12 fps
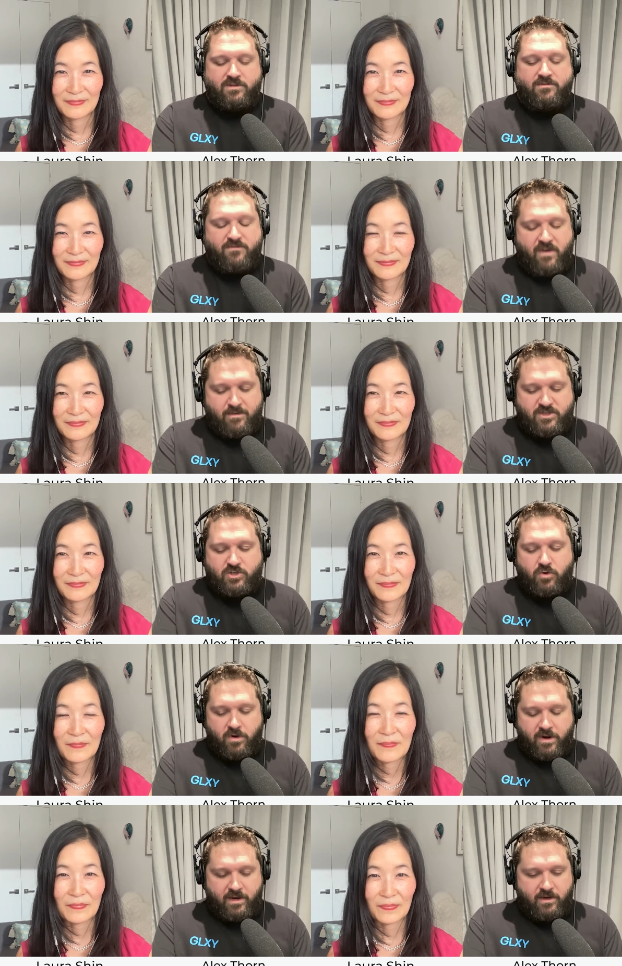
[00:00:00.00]
Speaker 1: this famous
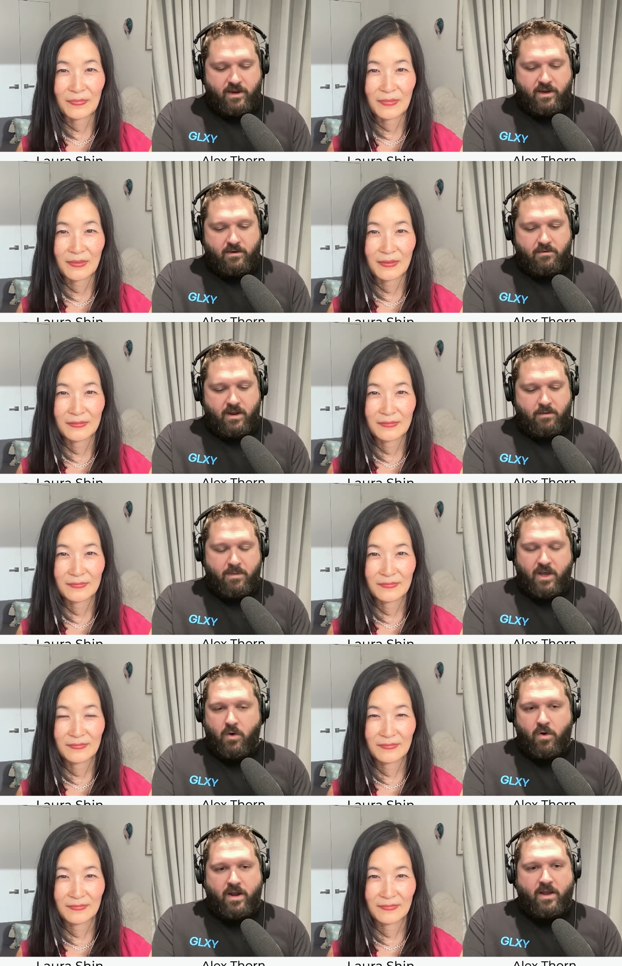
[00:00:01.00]
story in, in, in
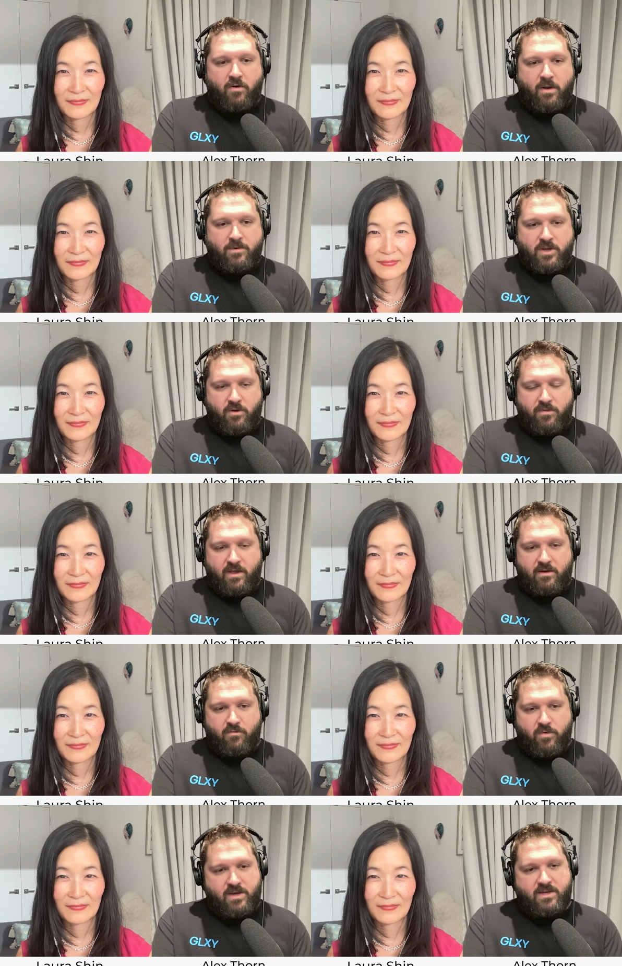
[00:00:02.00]
Bitcoin and crypto that
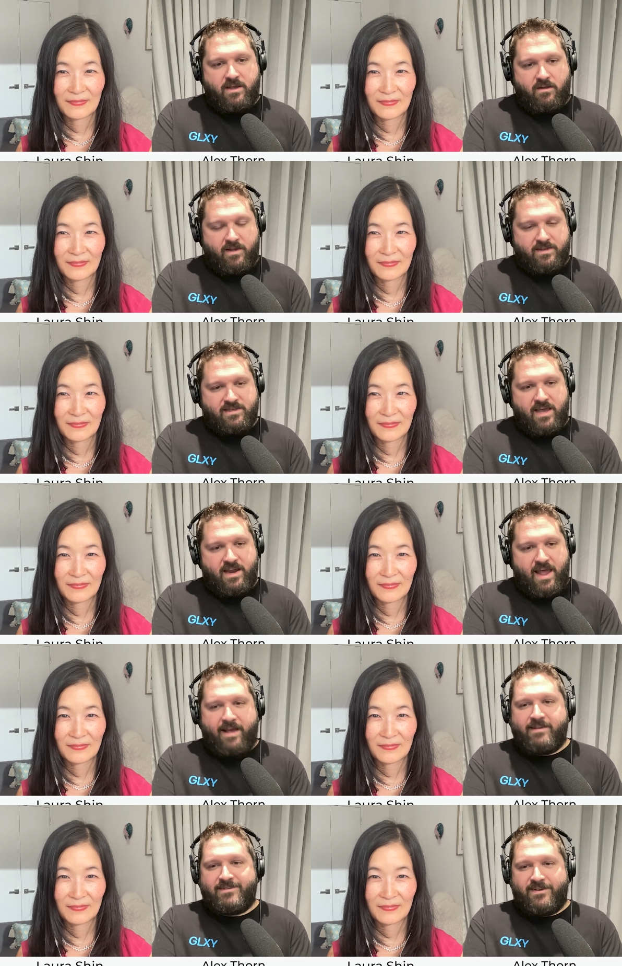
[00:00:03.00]
retail has had
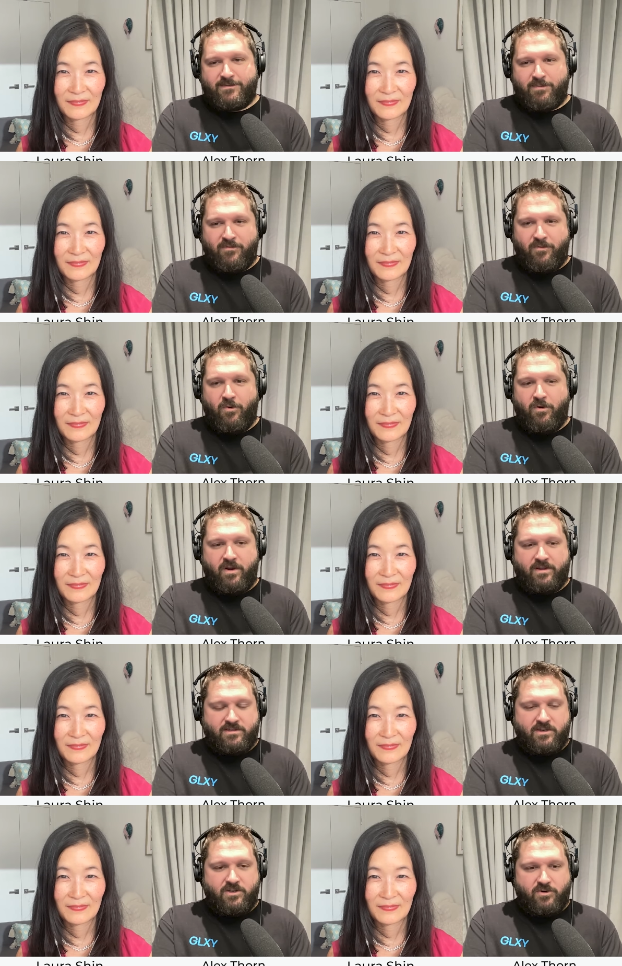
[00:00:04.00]
access before
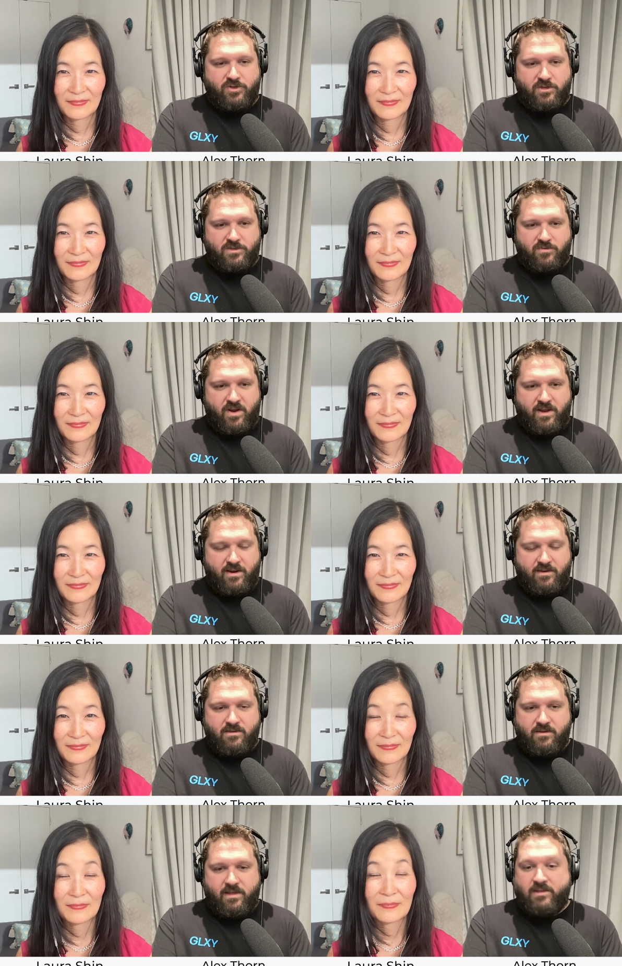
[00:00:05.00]
institutions, right?
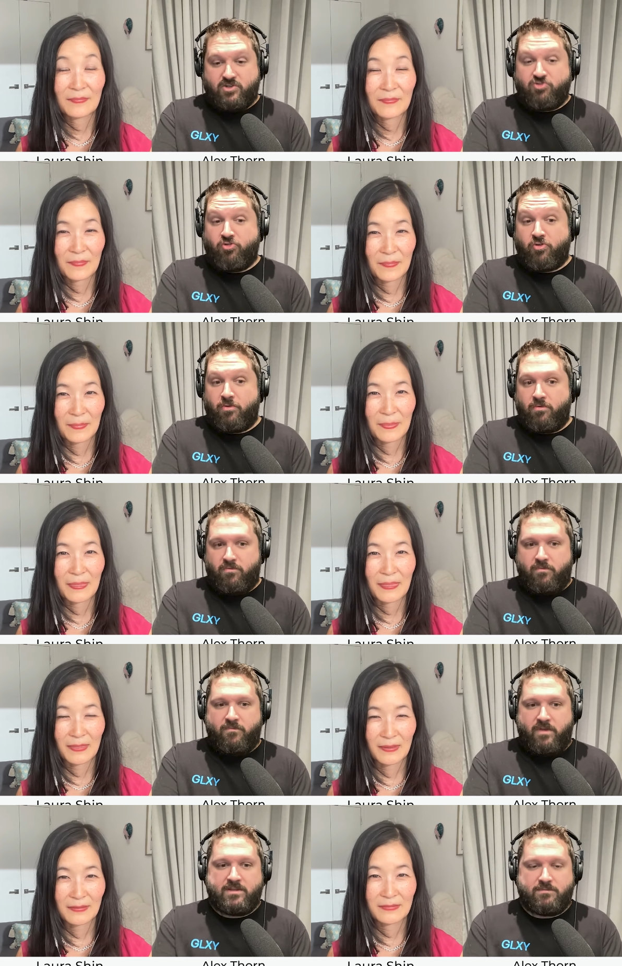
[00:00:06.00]
And that's true.
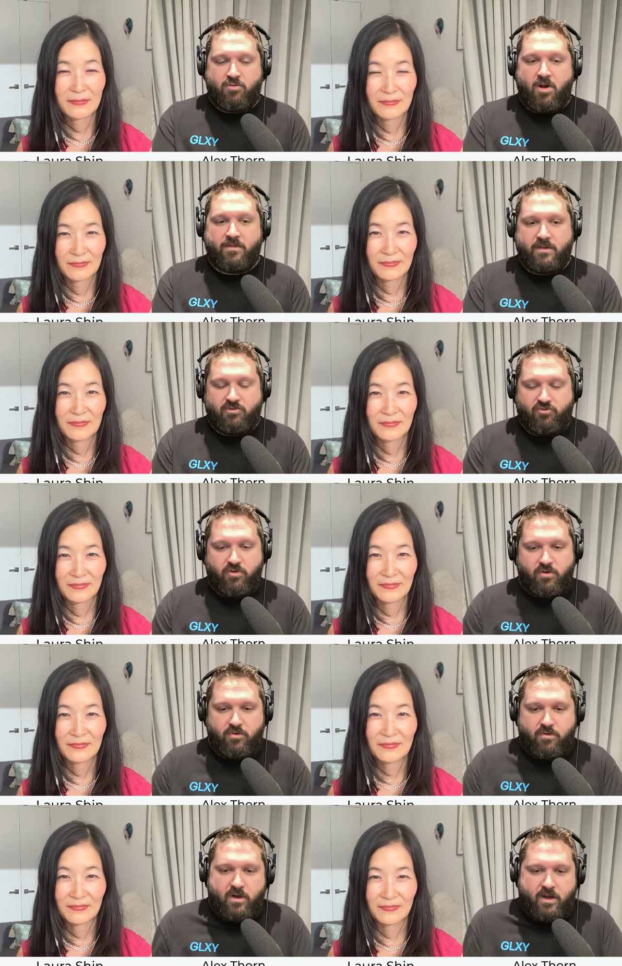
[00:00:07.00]
That's broadly
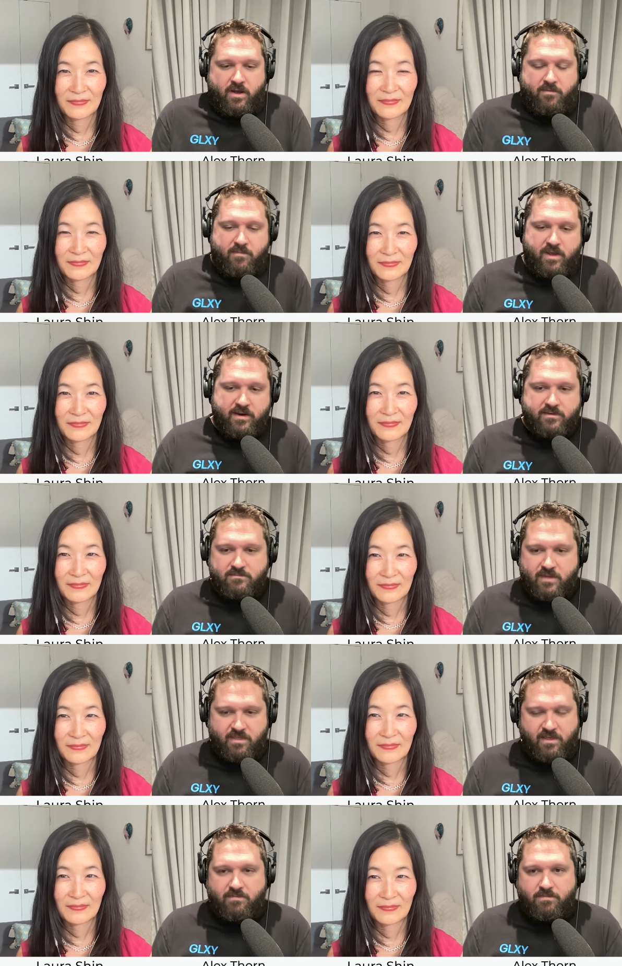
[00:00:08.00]
true. Um, and
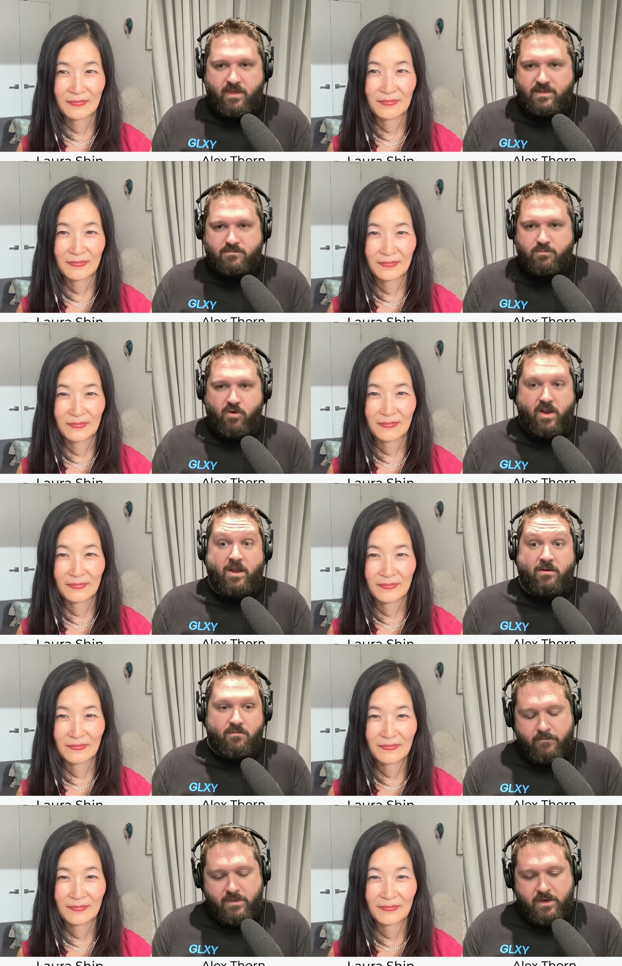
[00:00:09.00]
I think that's great.
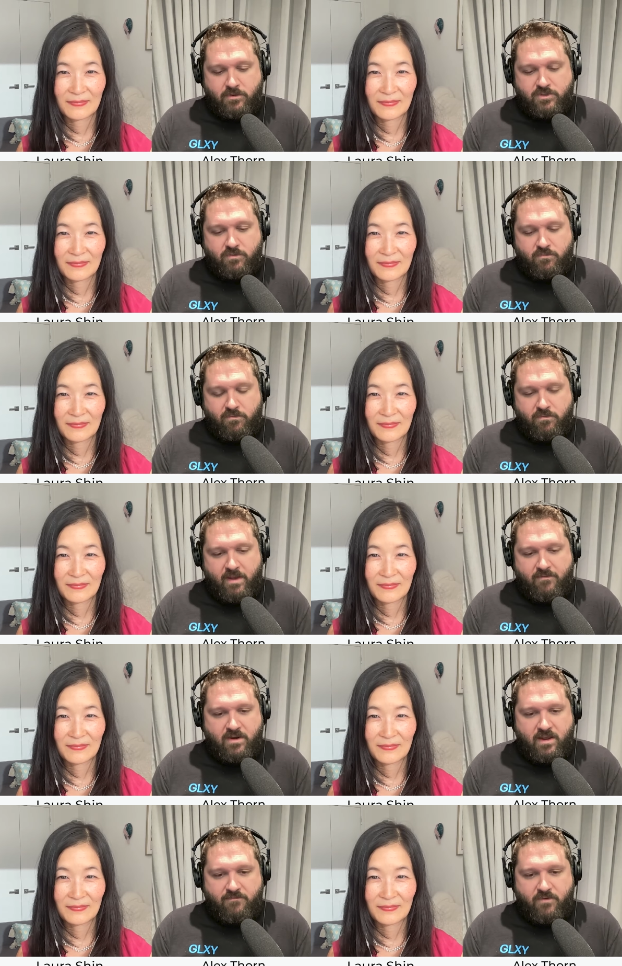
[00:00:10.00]
You know, so
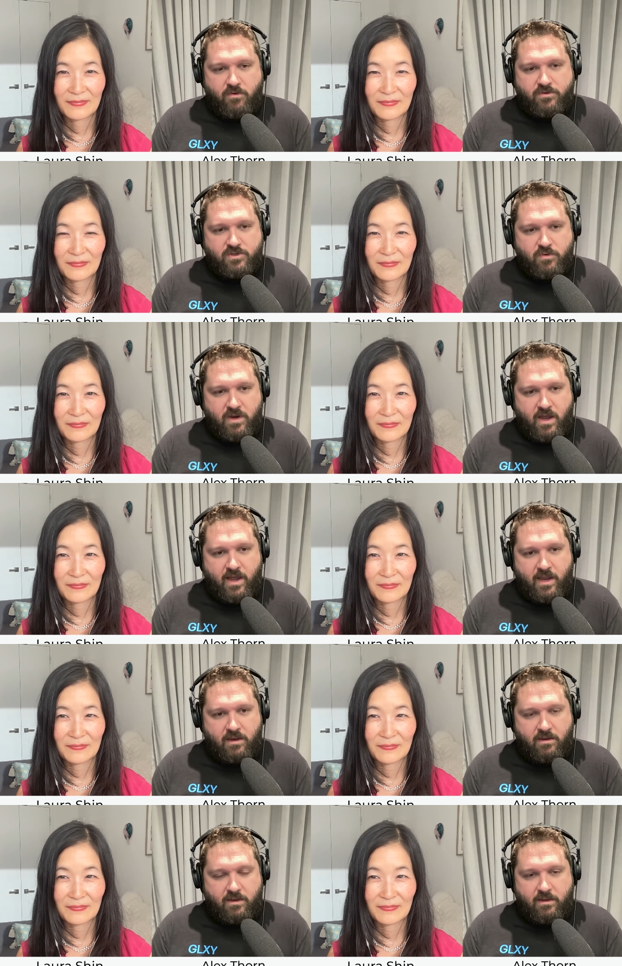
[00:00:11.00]
everyday folks, you and
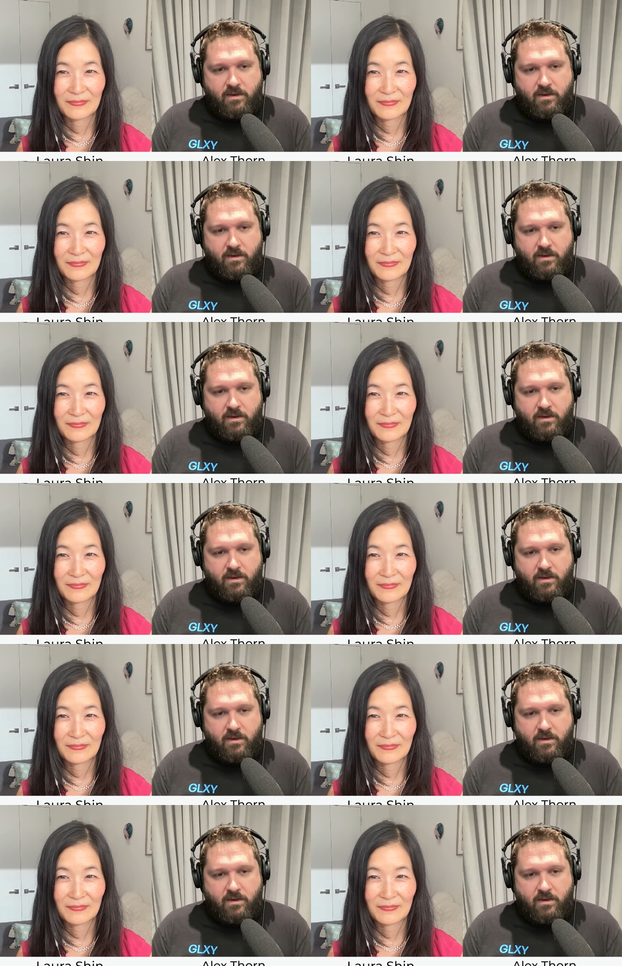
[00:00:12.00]
I, uh,